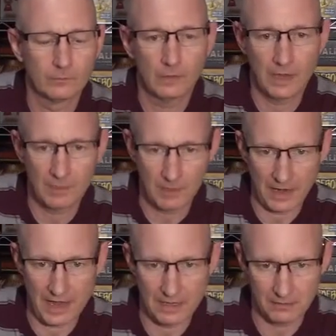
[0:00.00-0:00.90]

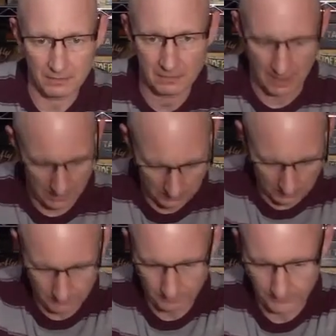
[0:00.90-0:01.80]
8x8 tile.
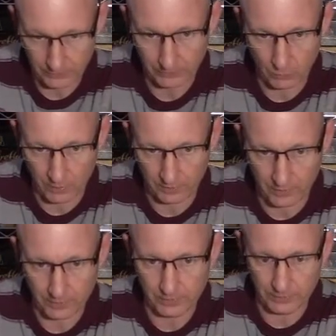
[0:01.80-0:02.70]
So there's one of
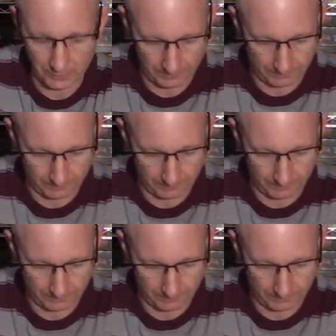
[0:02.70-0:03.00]
those.